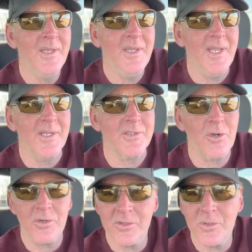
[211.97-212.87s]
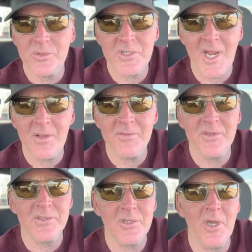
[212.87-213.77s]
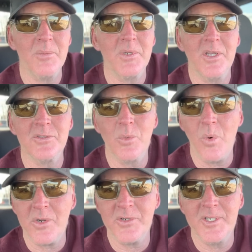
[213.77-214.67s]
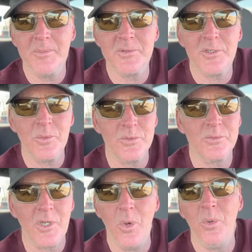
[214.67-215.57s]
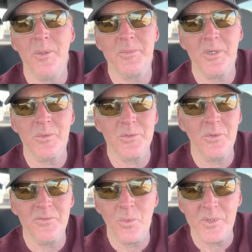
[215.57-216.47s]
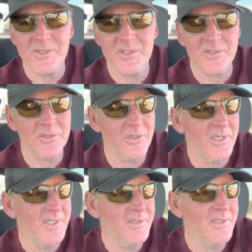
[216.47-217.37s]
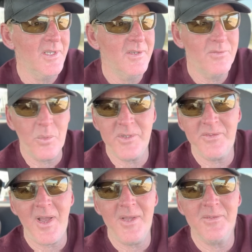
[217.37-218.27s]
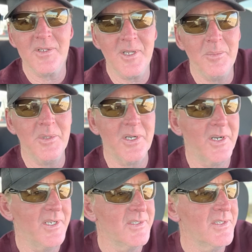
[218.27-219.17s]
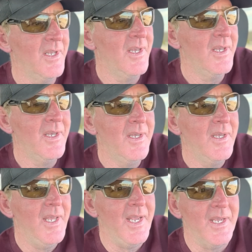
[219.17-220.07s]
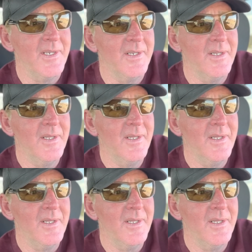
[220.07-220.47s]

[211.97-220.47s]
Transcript: and turning those shallow fish on, because the water temperature was cold up there. It was only 46 degrees, 45 in a couple areas. And